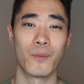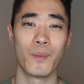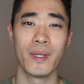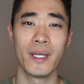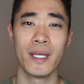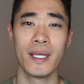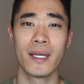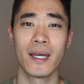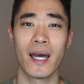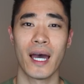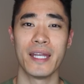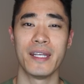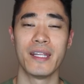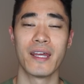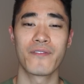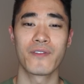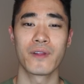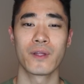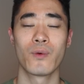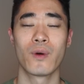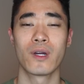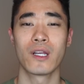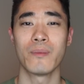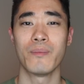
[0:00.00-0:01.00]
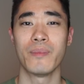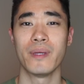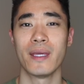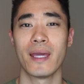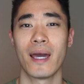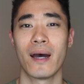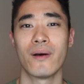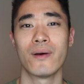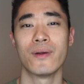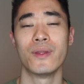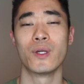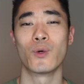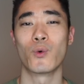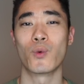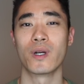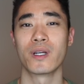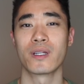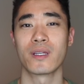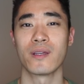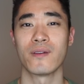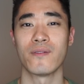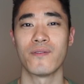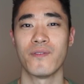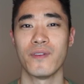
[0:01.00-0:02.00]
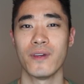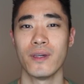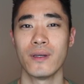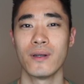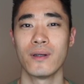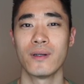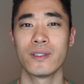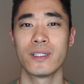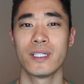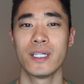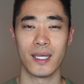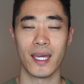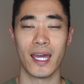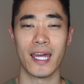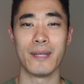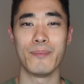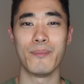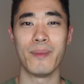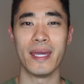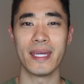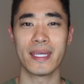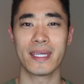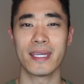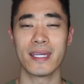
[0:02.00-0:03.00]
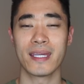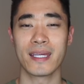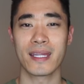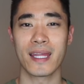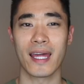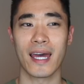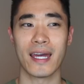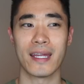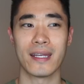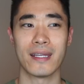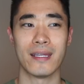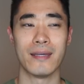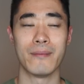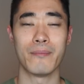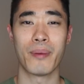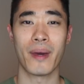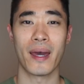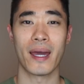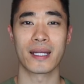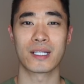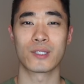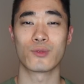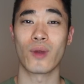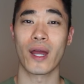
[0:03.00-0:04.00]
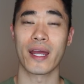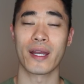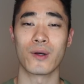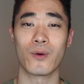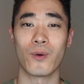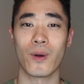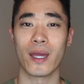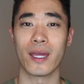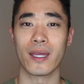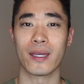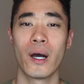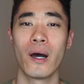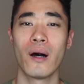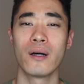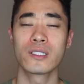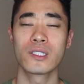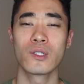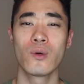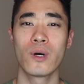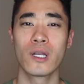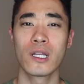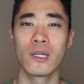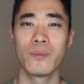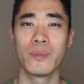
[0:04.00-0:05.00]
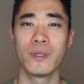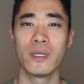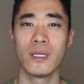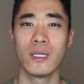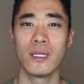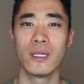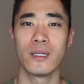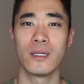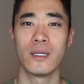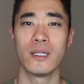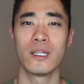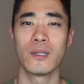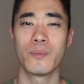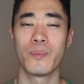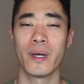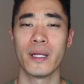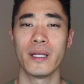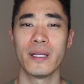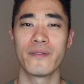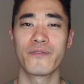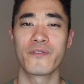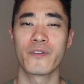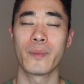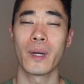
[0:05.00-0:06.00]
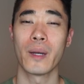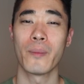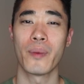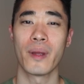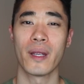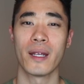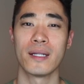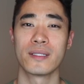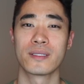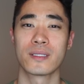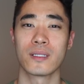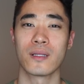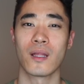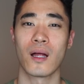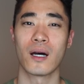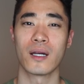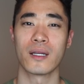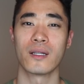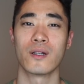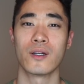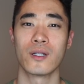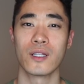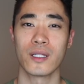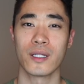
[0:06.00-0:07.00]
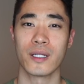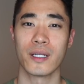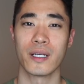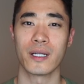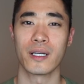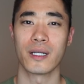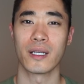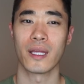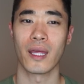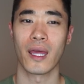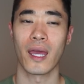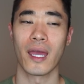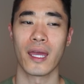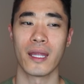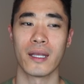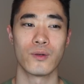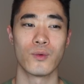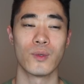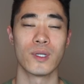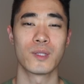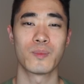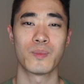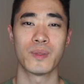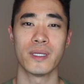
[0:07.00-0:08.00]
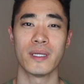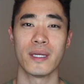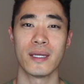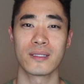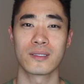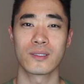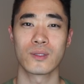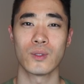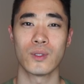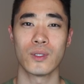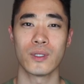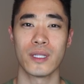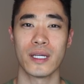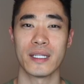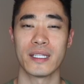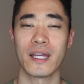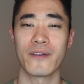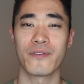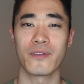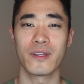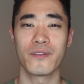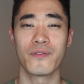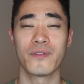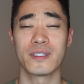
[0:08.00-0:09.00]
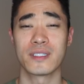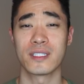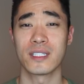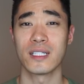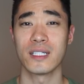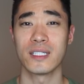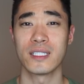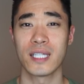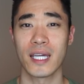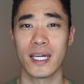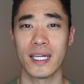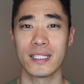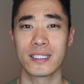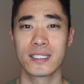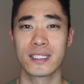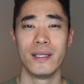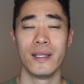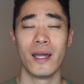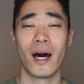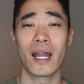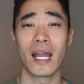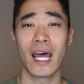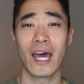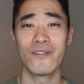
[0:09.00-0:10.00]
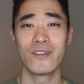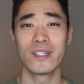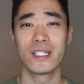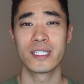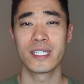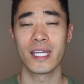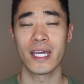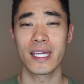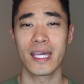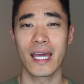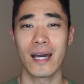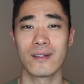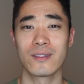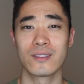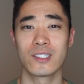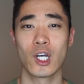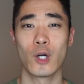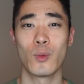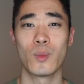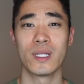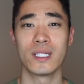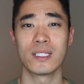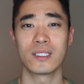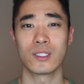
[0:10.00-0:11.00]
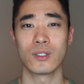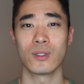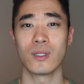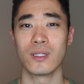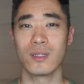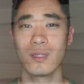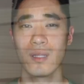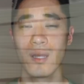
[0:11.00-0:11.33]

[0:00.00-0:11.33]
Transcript: me, I definitely want to be out in the working field and making that impact right away. I also want to be independent from my parents a lot earlier. And with PA school, that definitely facilitates not having to take out so many student